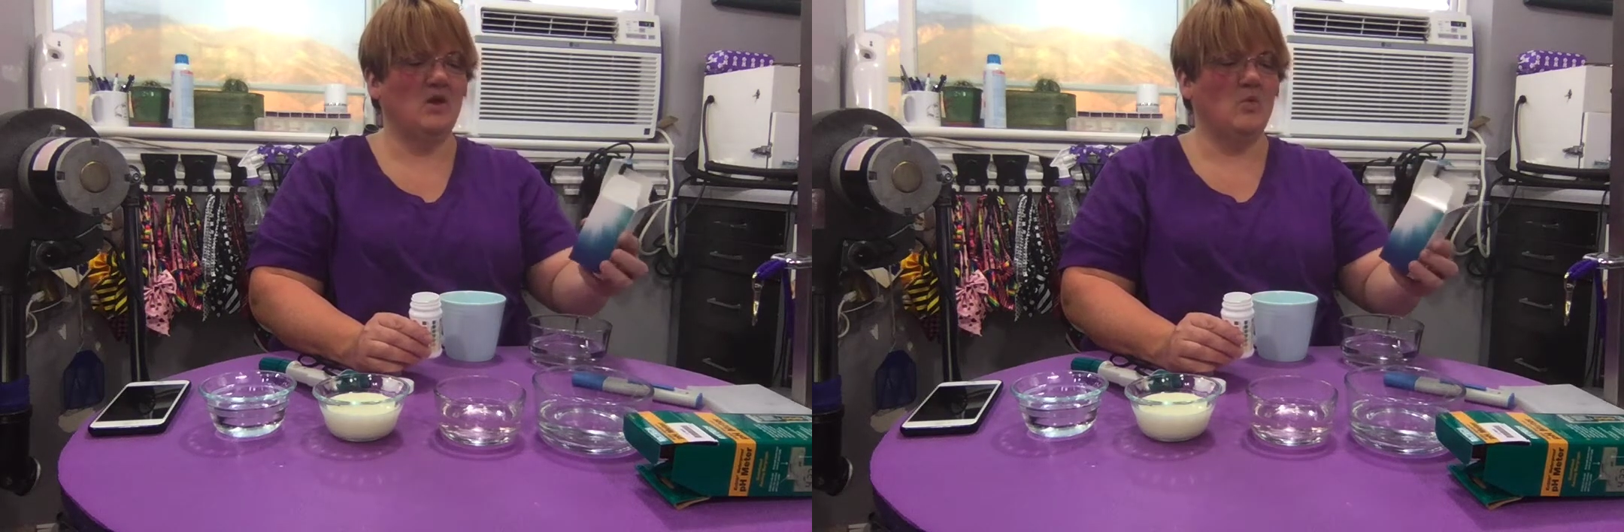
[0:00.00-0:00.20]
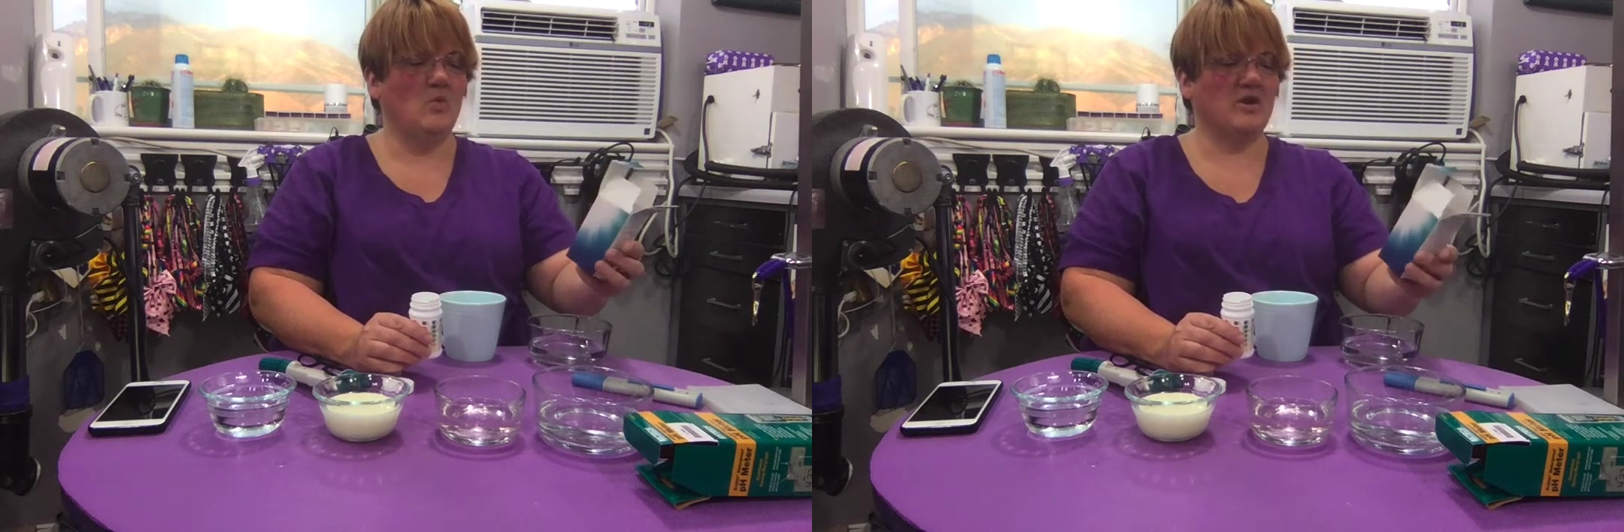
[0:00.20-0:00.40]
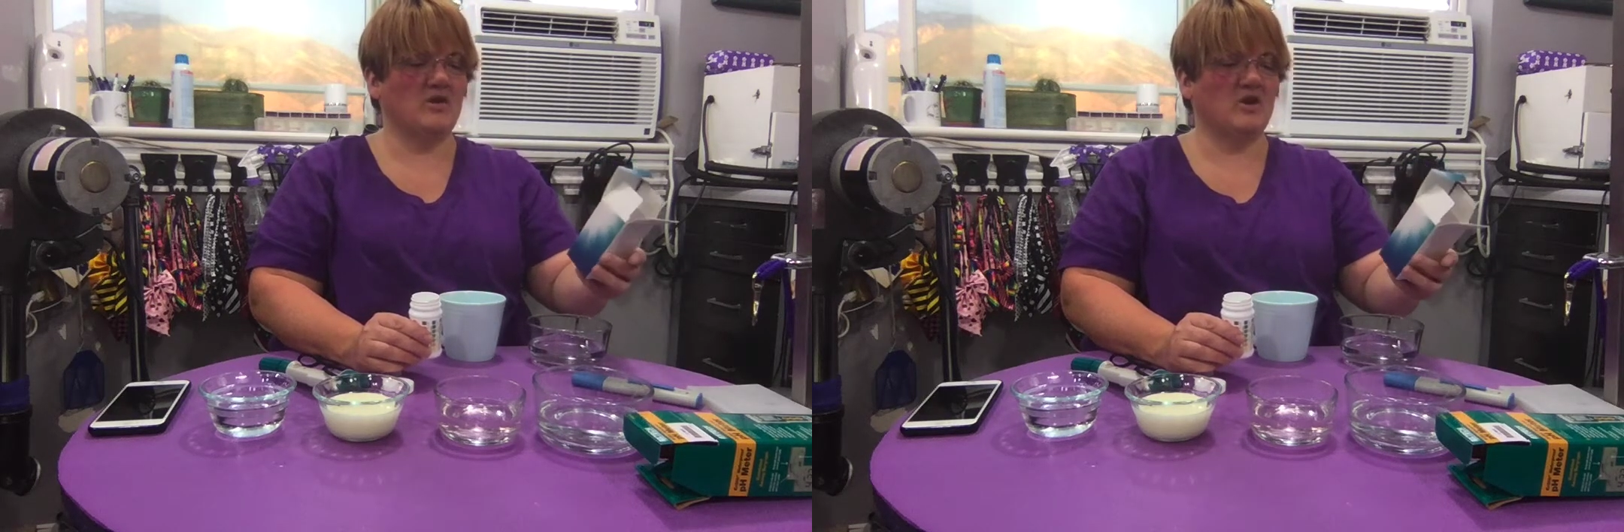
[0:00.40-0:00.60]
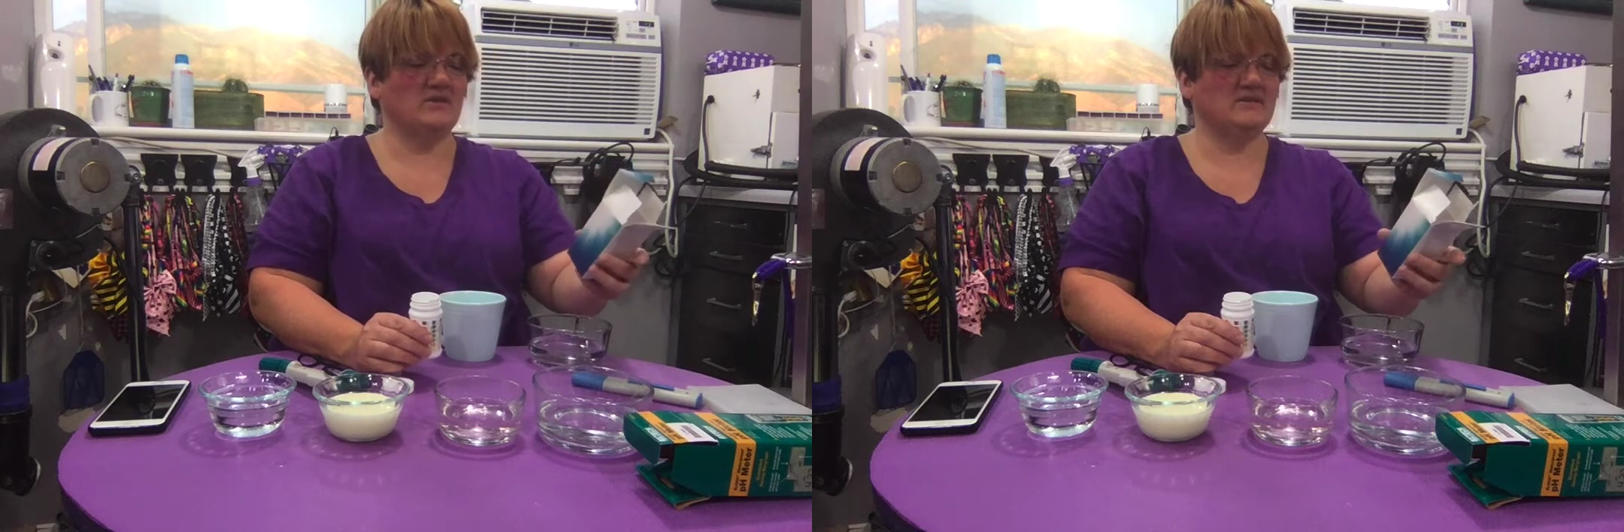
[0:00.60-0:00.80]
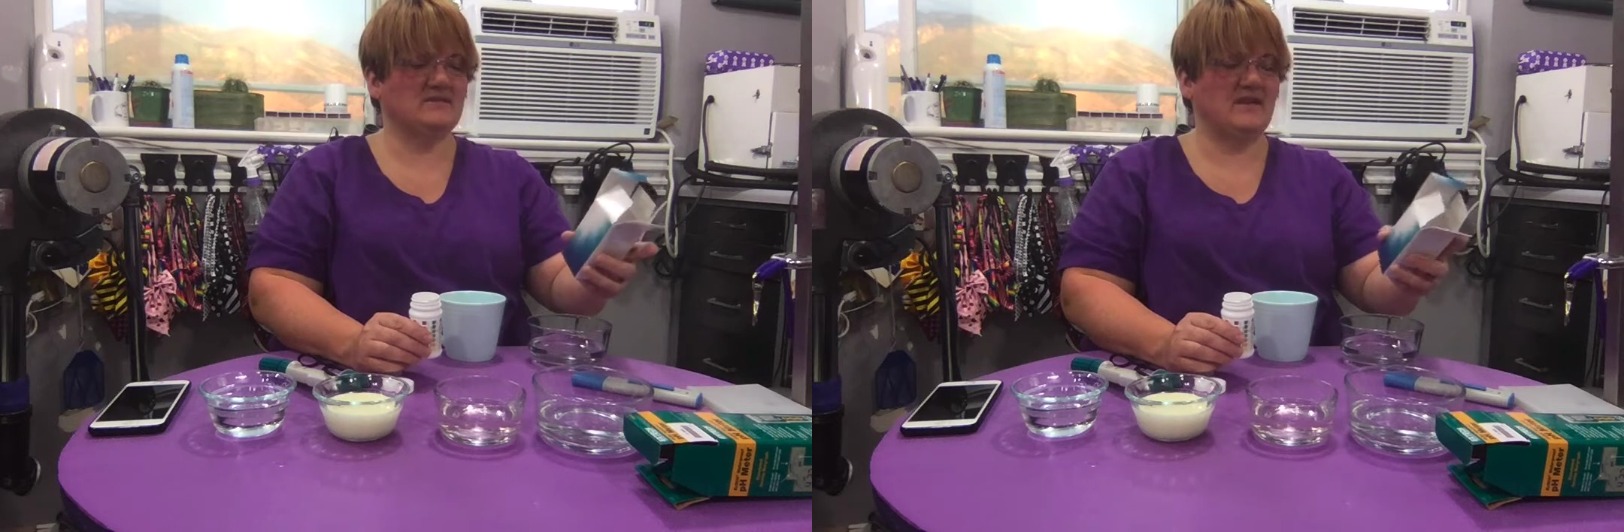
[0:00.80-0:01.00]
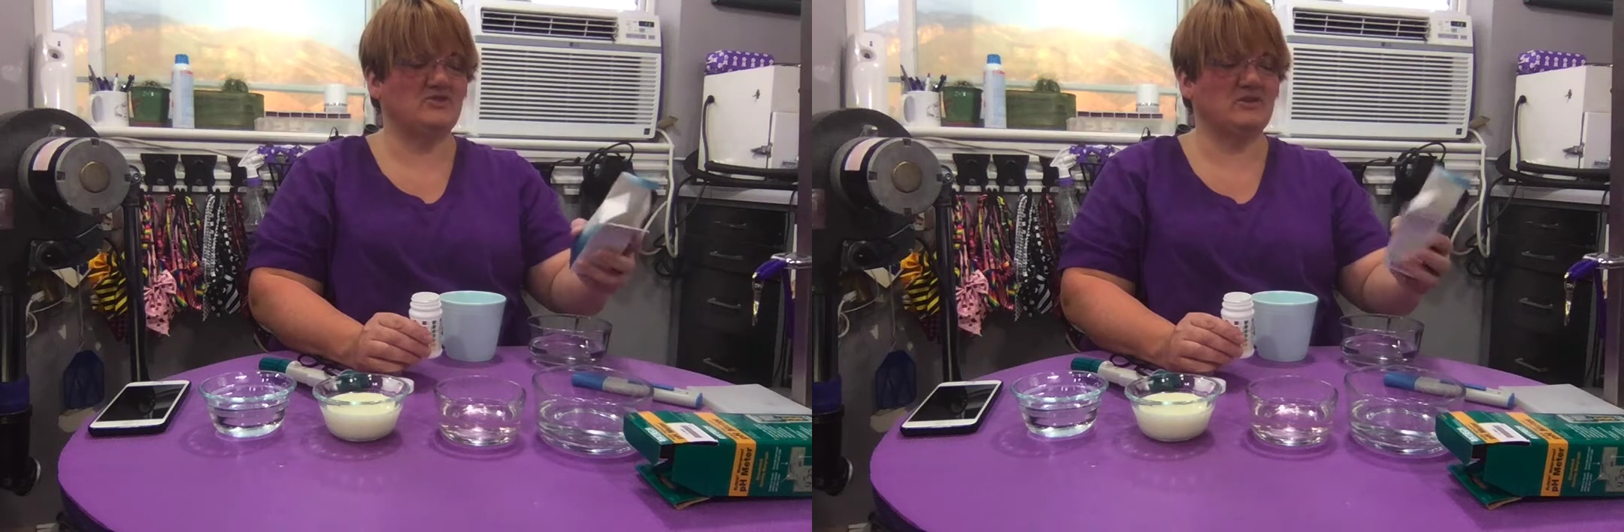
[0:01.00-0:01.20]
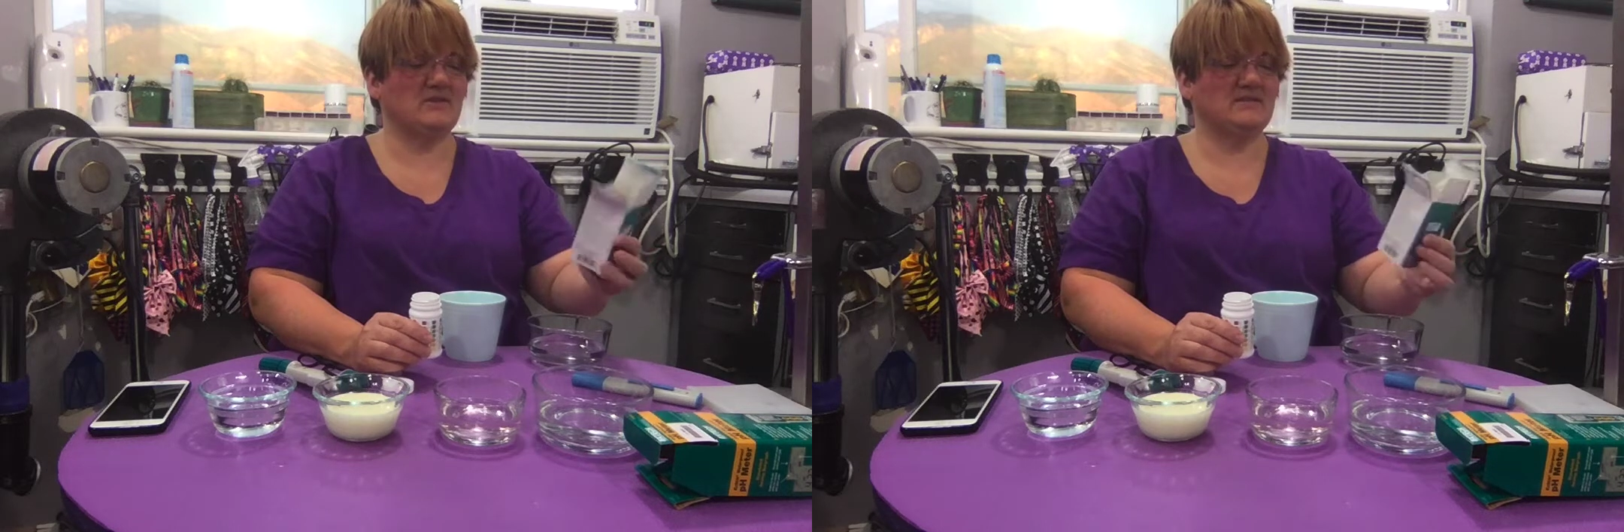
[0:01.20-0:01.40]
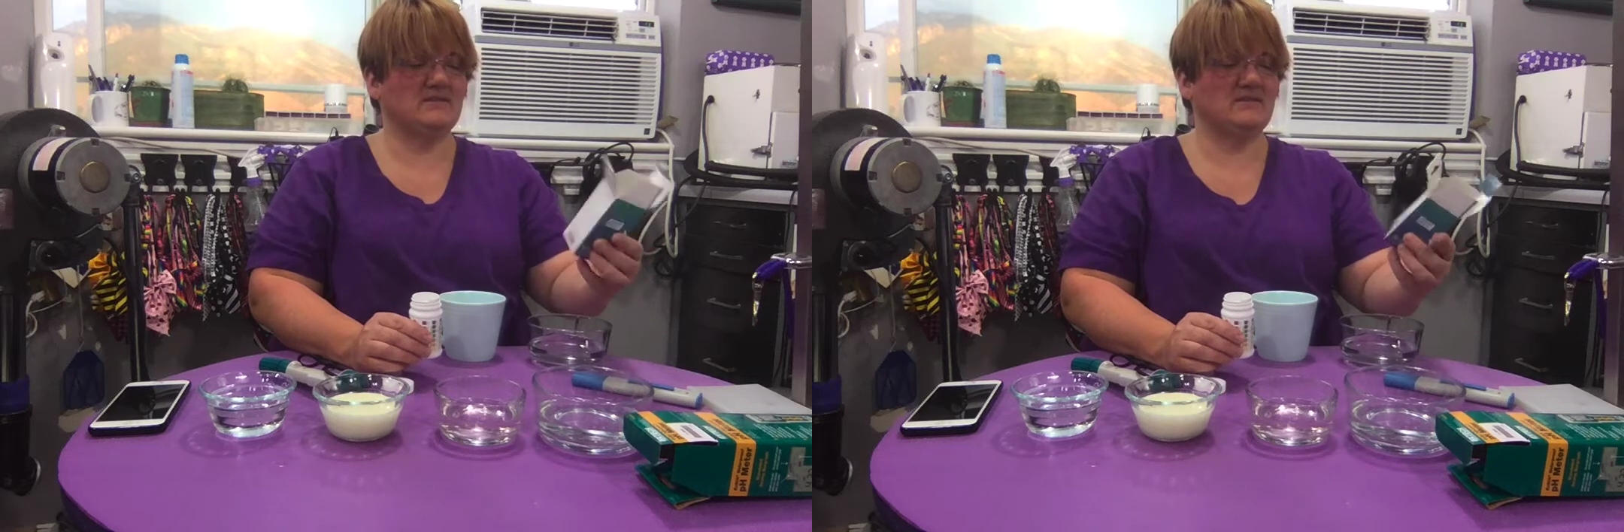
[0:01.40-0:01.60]
water hardness,
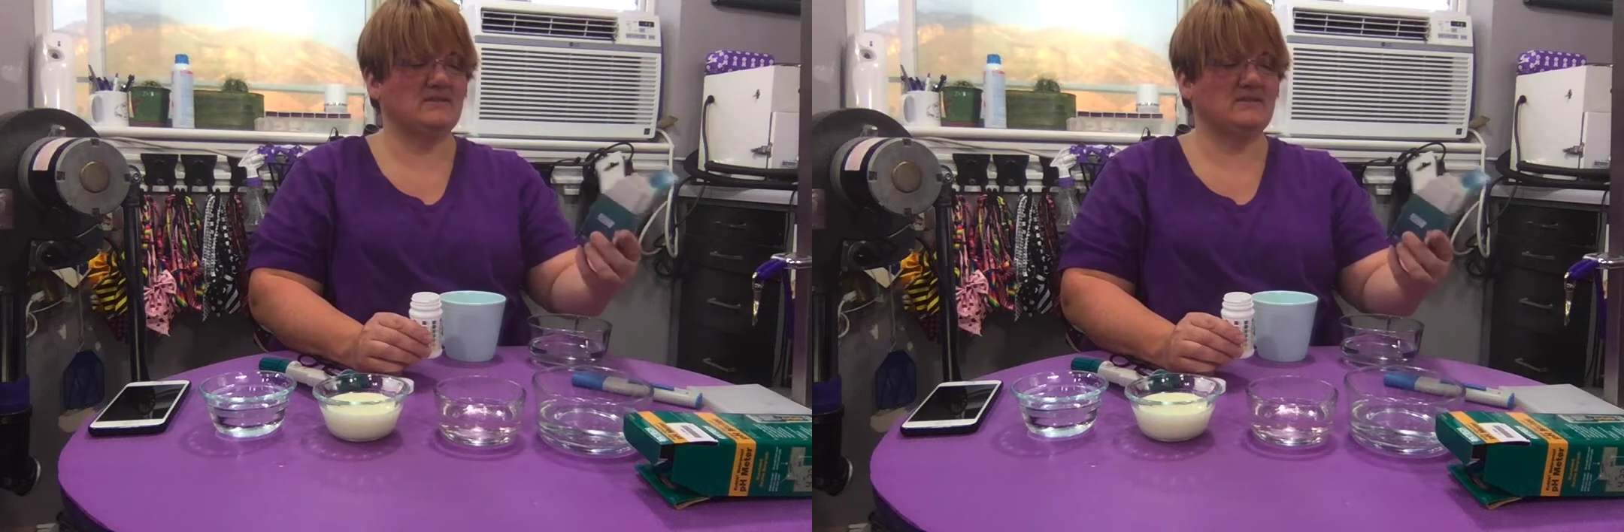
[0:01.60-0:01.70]
nitrates,